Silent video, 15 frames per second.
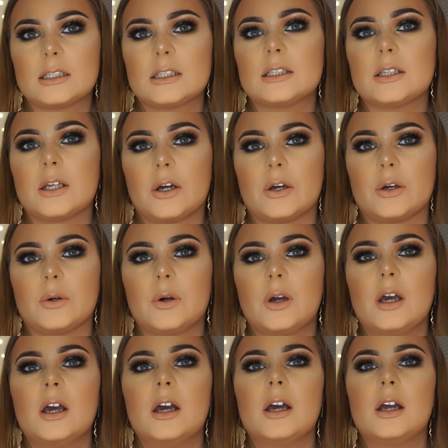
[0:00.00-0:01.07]
So
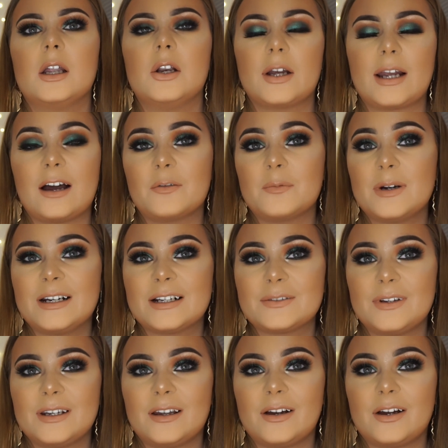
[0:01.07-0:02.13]
look out for my next
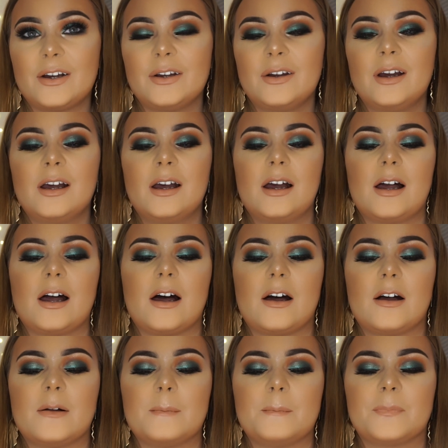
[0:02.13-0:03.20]
video.
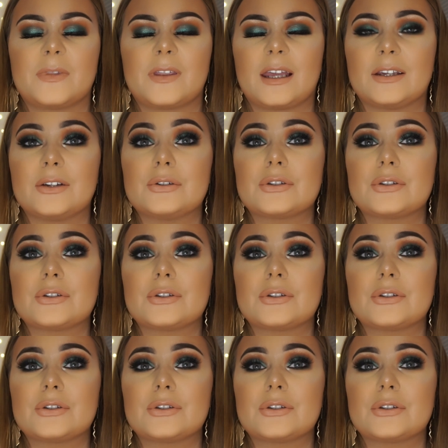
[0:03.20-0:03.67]
Thank you